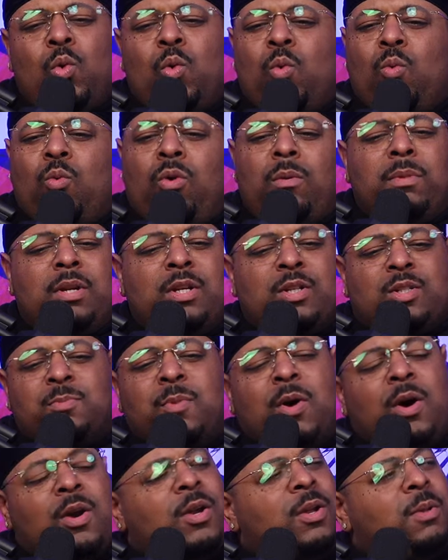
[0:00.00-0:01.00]
Women are
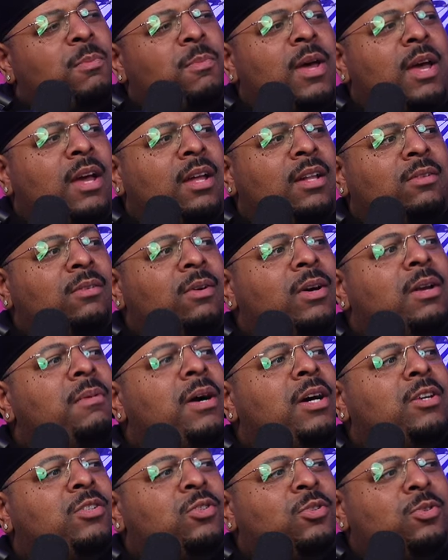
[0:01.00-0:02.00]
smarter than men. What
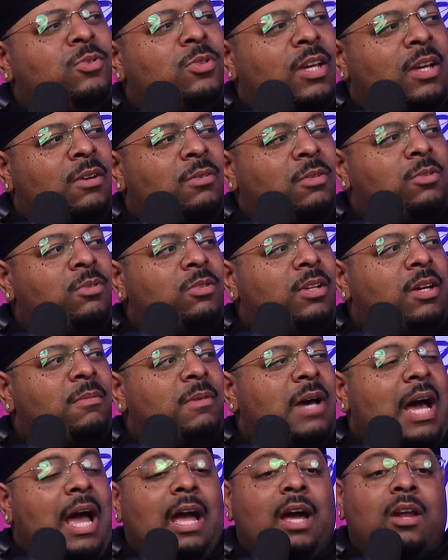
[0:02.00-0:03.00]
about you think? What you think
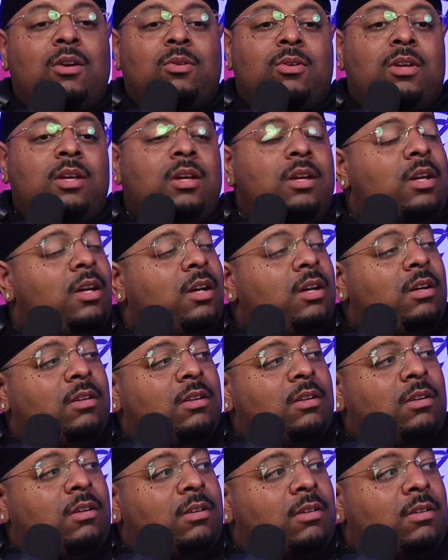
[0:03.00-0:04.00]
about? I ain't got no kid. I don't
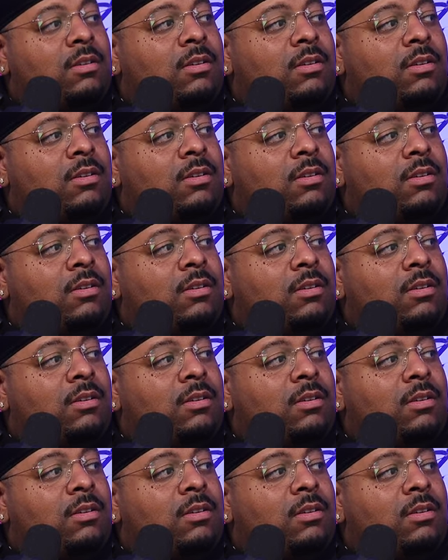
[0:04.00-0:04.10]
know.